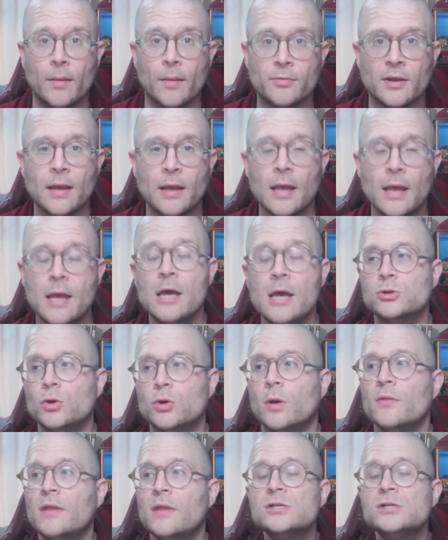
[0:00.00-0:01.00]
So these
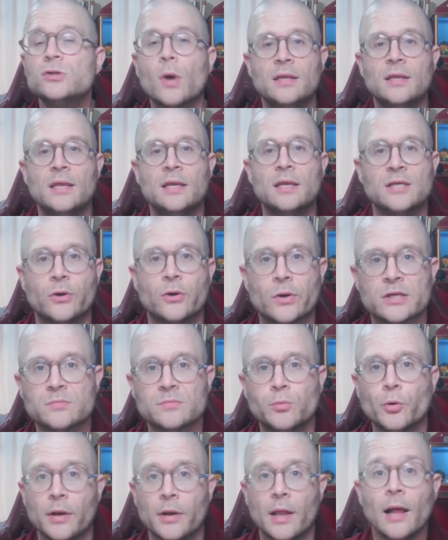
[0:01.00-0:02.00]
are ideas that are explored,
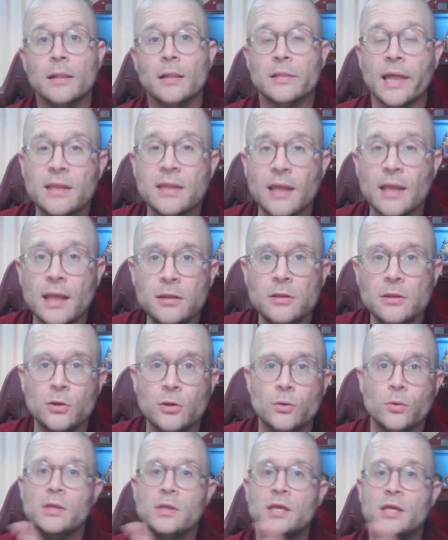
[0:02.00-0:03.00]
linked into these